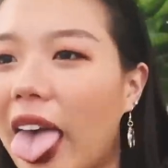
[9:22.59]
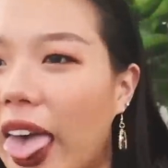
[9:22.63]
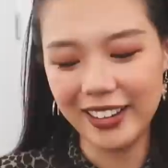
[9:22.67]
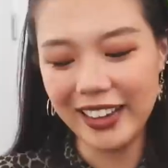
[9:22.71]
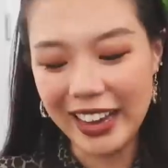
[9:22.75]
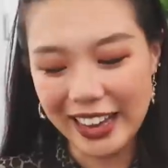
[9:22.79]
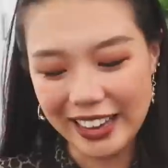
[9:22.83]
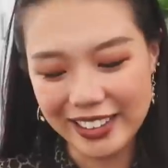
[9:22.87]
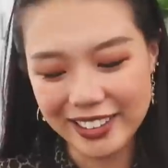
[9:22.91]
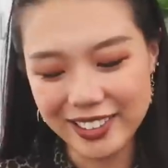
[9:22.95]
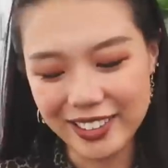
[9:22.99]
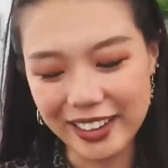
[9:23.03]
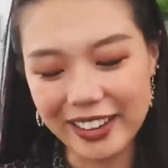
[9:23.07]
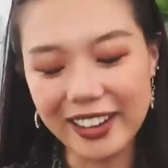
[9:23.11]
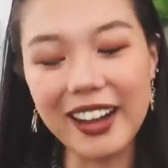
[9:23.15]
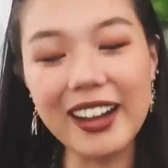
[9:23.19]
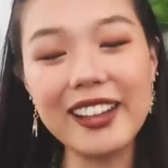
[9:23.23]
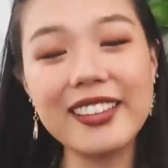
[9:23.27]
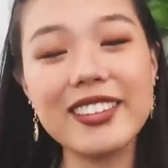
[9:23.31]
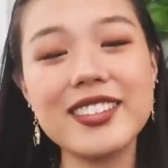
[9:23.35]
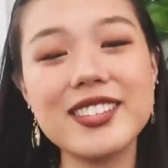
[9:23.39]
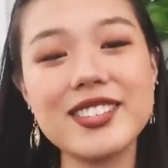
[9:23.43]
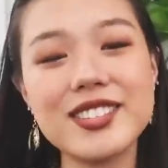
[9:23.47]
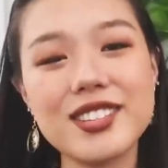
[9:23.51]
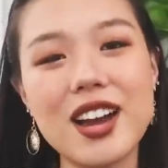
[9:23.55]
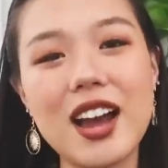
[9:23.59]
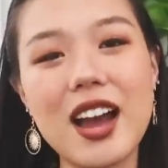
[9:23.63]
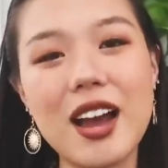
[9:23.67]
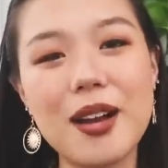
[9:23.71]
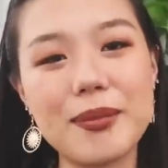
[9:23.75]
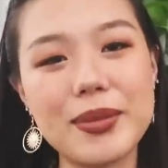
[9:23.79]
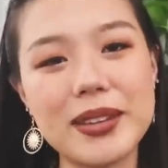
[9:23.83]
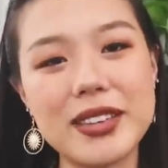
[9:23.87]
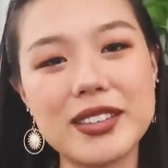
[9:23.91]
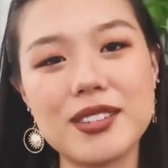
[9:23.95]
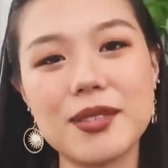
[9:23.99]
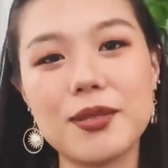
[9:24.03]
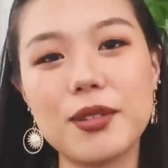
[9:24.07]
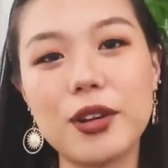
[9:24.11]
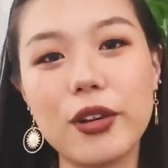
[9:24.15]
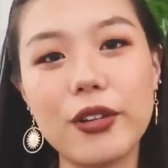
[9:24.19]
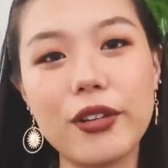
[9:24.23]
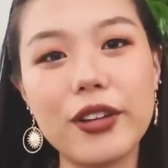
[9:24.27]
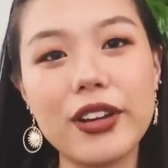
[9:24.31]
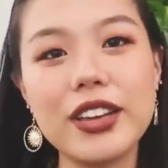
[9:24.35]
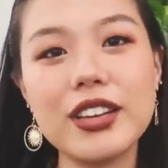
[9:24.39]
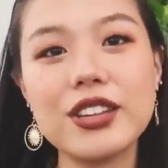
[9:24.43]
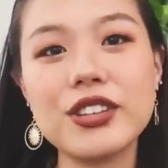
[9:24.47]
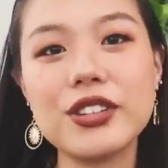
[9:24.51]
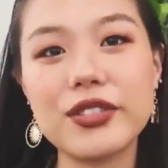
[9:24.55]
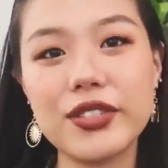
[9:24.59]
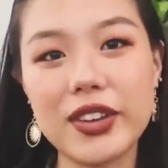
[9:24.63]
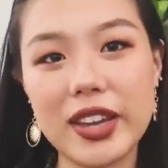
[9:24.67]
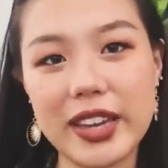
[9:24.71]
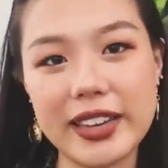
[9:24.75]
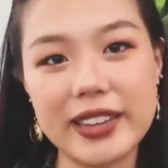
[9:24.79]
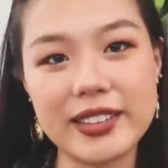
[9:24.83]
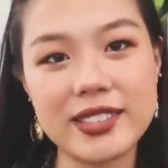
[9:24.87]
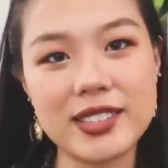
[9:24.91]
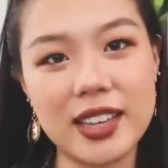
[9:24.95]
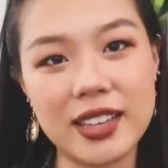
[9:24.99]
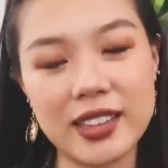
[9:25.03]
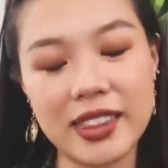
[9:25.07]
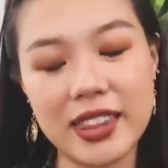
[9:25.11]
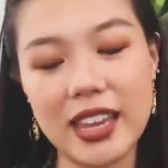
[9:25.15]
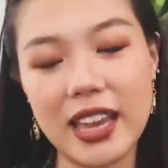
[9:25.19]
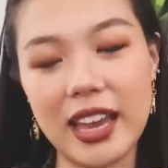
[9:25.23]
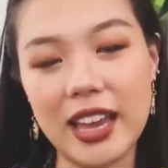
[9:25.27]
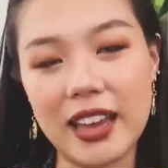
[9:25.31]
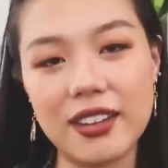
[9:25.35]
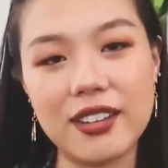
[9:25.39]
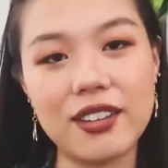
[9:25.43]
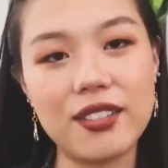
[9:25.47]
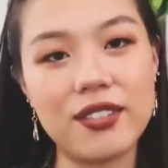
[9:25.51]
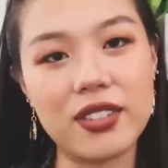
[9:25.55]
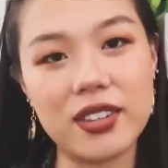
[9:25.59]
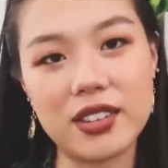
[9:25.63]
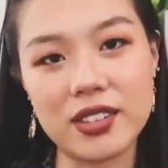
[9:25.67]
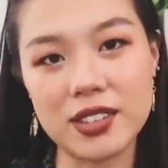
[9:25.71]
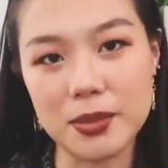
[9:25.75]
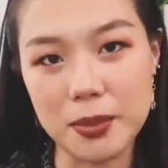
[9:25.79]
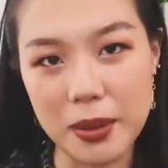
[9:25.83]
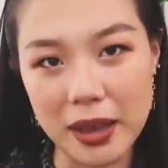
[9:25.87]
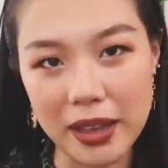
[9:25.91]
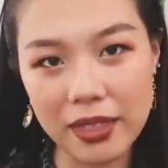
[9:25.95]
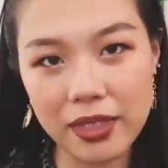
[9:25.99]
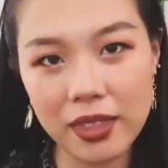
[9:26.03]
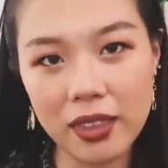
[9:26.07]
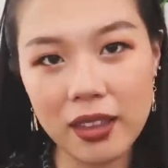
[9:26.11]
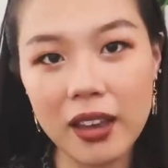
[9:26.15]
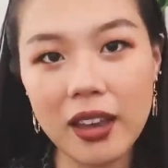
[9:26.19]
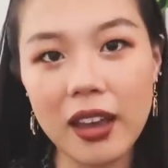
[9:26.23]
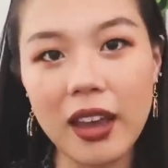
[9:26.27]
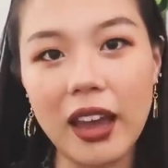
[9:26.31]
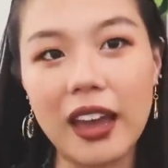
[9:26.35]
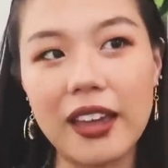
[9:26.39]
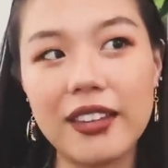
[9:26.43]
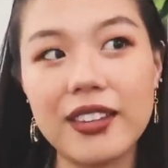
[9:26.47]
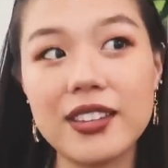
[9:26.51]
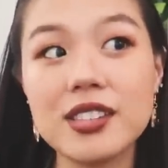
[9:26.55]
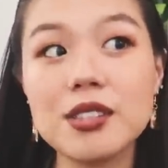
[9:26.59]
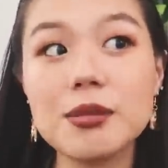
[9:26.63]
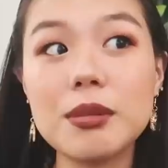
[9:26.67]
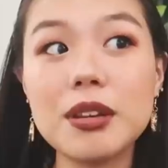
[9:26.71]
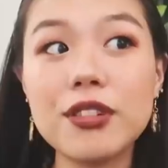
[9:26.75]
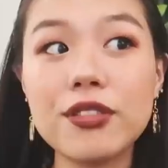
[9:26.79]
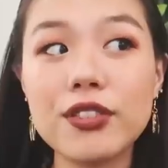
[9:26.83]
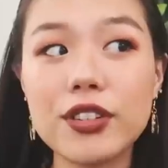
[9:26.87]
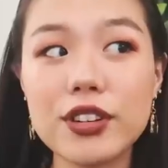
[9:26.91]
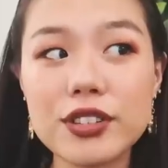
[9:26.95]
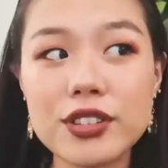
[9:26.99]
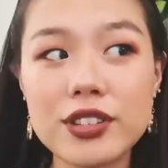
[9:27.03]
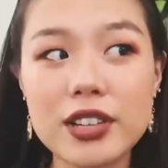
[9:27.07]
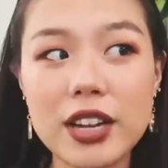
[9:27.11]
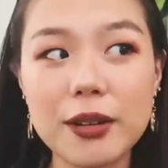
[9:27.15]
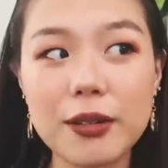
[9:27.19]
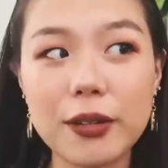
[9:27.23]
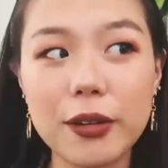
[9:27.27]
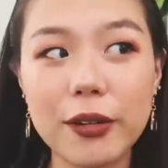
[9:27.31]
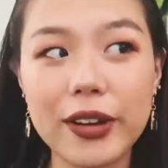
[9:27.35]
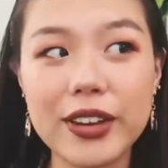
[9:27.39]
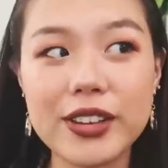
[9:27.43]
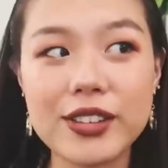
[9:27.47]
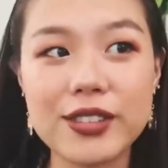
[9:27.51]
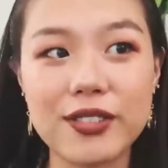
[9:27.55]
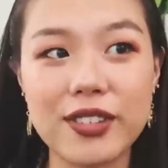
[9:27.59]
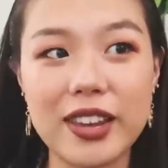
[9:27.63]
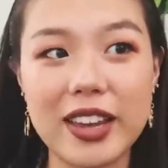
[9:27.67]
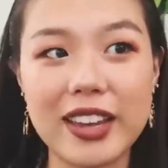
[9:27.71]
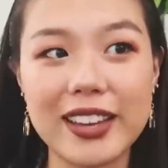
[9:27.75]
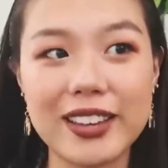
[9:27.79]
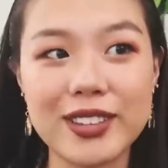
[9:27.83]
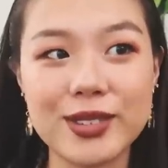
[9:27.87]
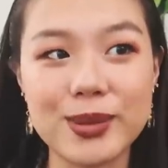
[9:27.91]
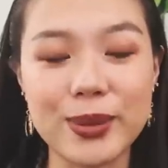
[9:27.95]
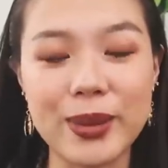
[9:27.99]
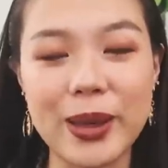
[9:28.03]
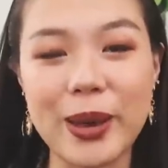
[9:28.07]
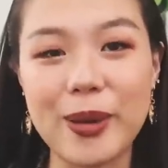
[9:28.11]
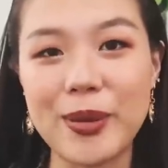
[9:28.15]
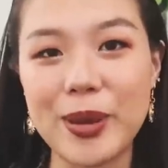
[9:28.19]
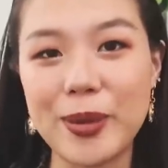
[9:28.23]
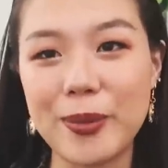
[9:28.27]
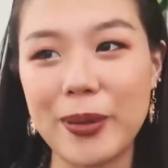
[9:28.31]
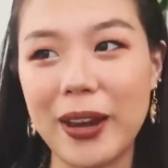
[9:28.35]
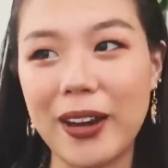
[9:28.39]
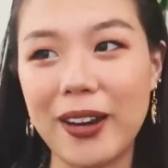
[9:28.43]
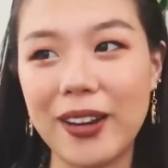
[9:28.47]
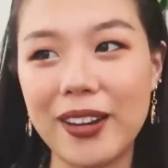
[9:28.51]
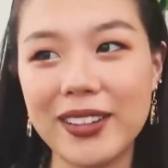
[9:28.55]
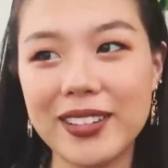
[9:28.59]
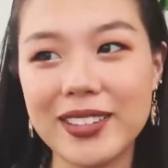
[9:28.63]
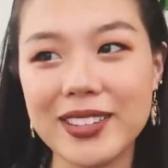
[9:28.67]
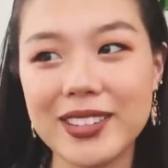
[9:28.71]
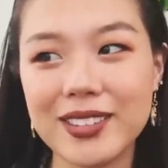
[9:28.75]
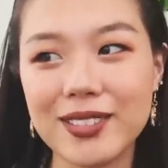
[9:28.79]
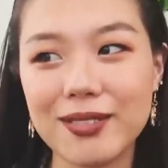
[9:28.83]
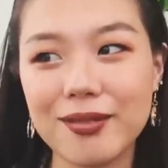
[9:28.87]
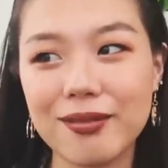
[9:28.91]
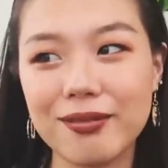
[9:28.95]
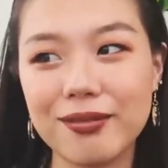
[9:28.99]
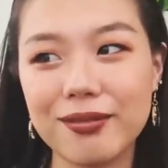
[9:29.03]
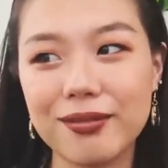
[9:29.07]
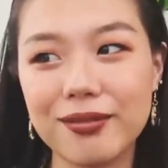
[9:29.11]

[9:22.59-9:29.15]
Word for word: okay so I got this top because I'm going to Vegas at the end of this month and this is my first time going to Vegas without my parents